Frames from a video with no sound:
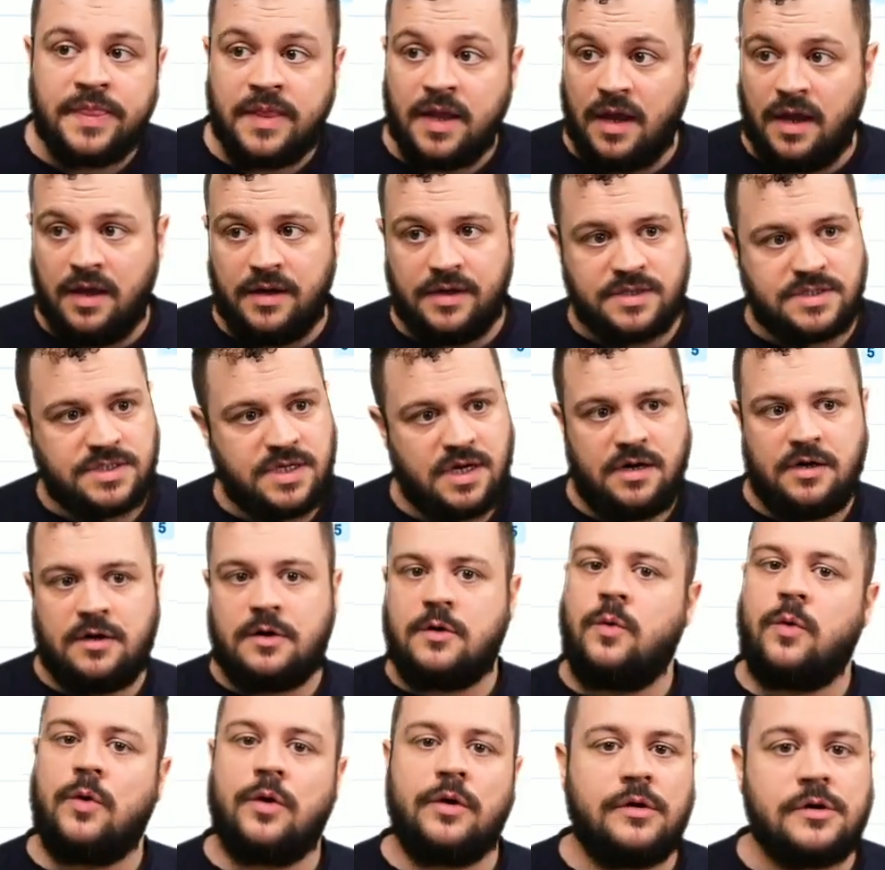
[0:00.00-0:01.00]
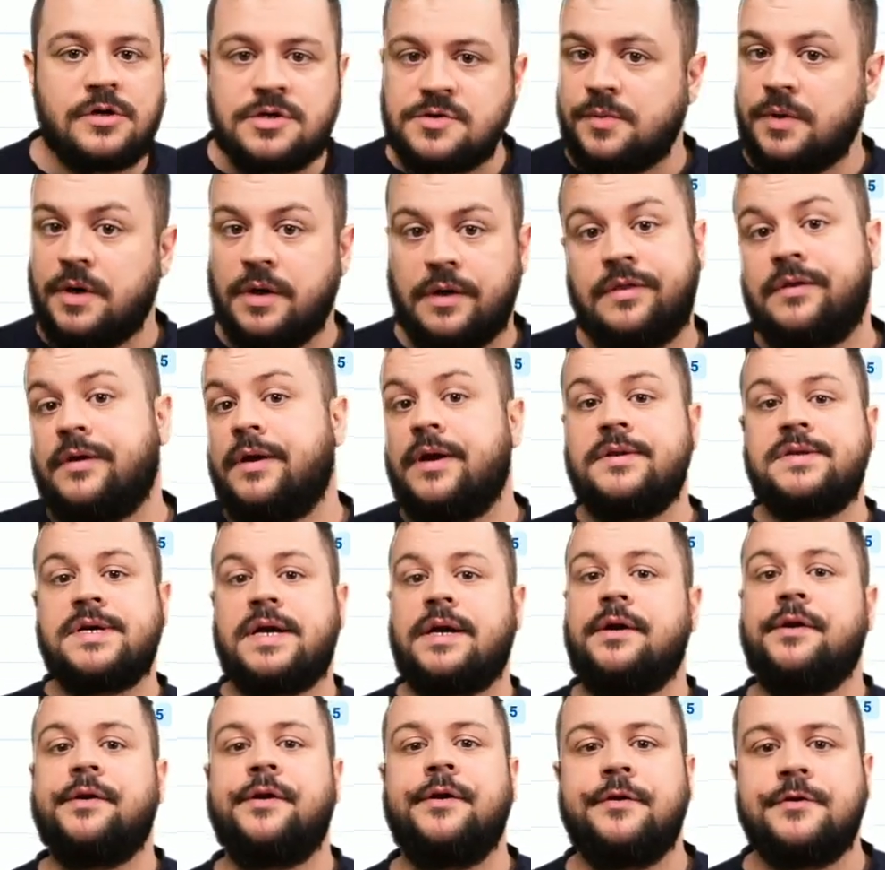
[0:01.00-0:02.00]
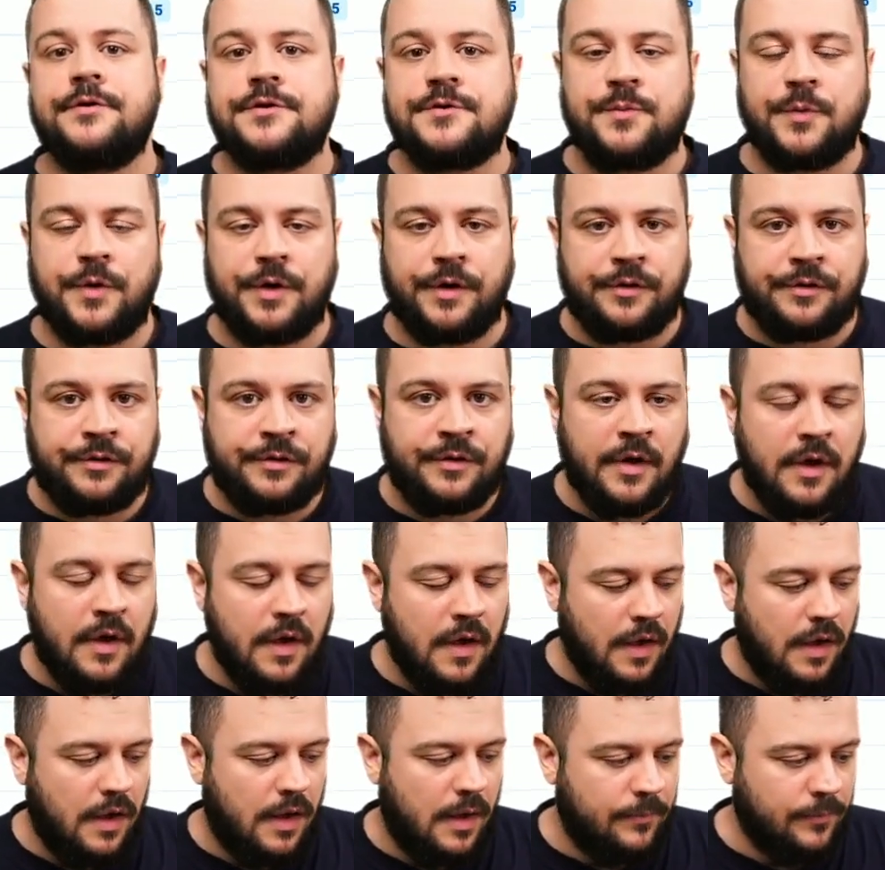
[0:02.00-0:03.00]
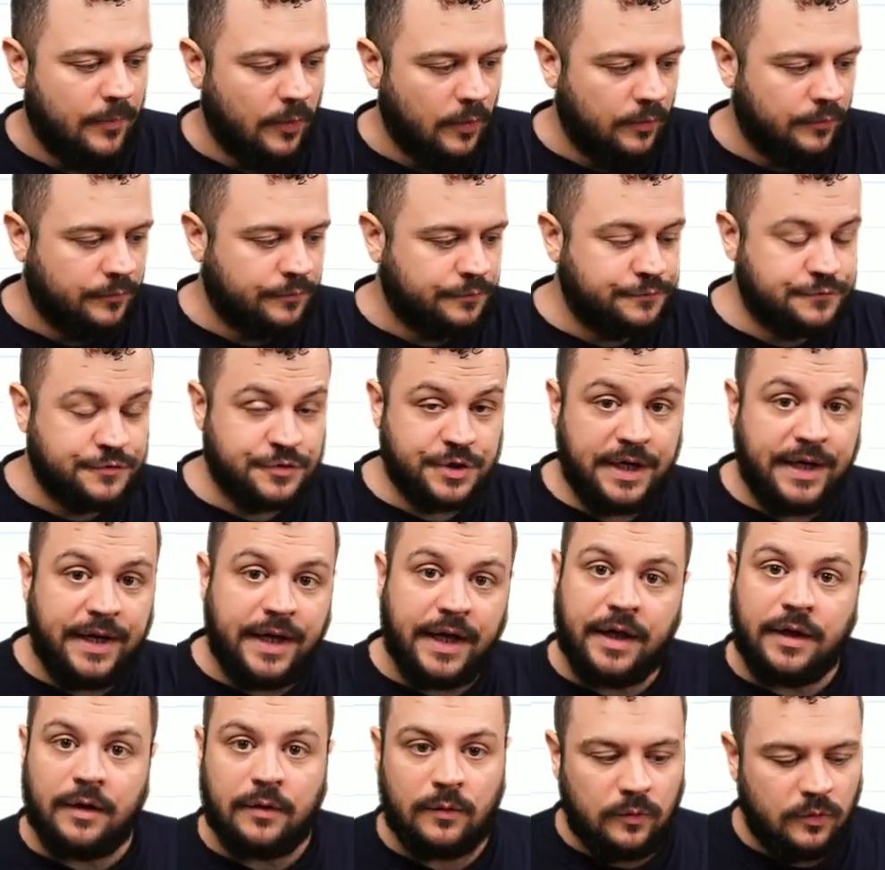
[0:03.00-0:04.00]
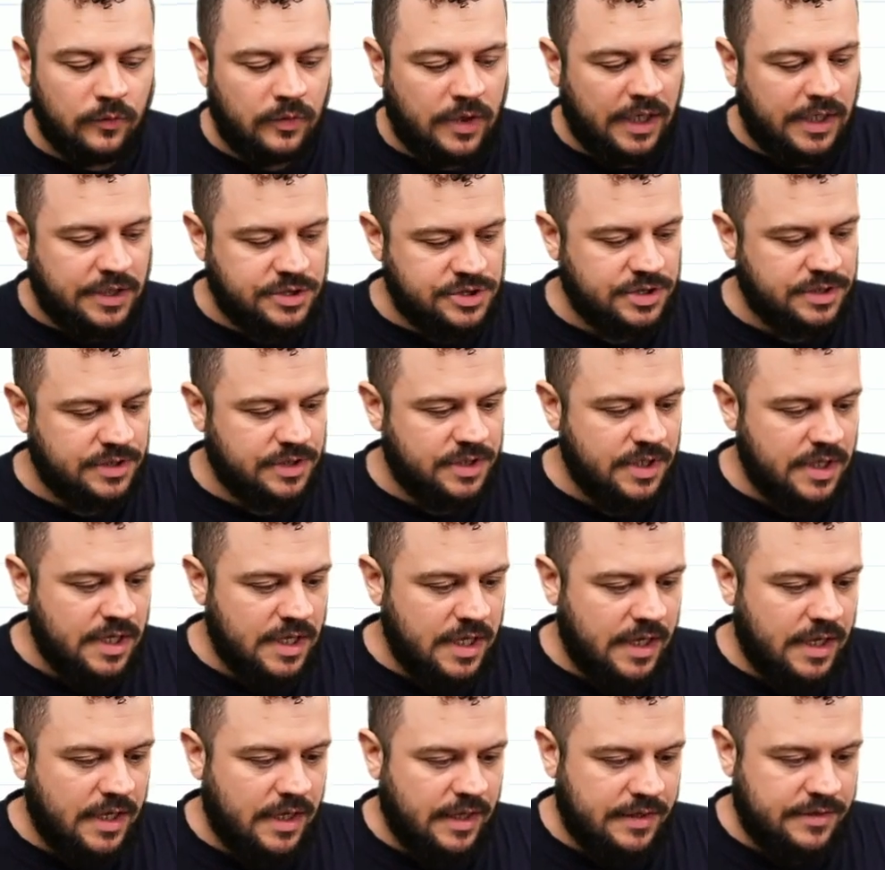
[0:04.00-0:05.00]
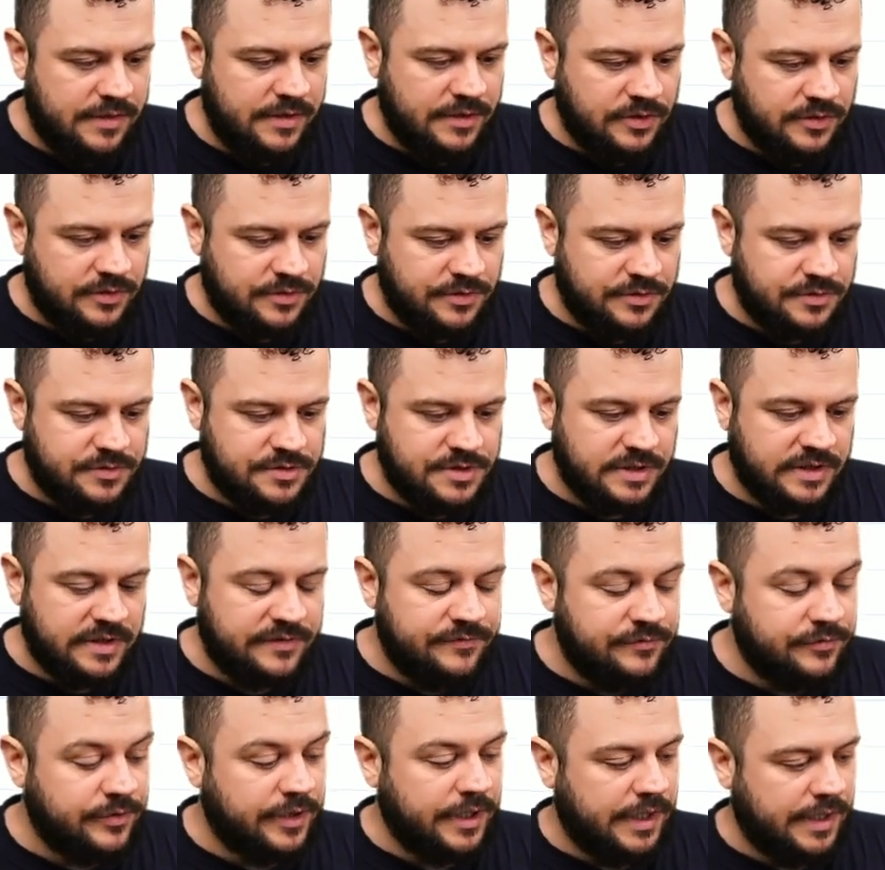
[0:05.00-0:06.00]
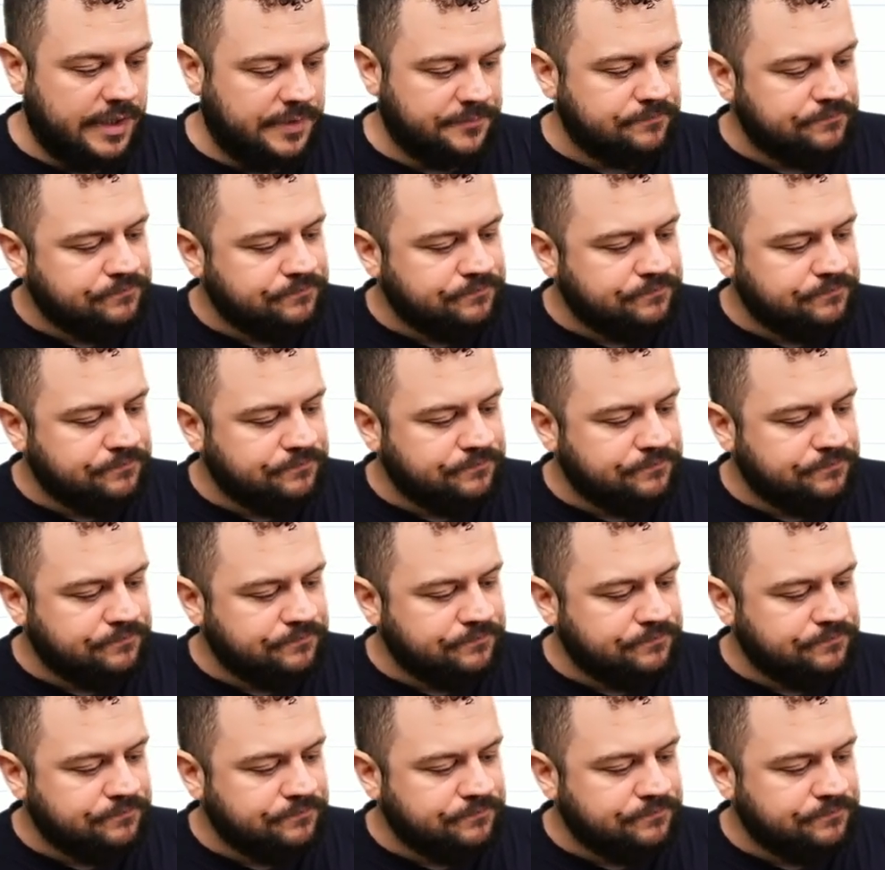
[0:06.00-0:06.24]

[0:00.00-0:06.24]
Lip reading: an entire quarter's worth, an entire year's worth of training in a location that you're delivering in.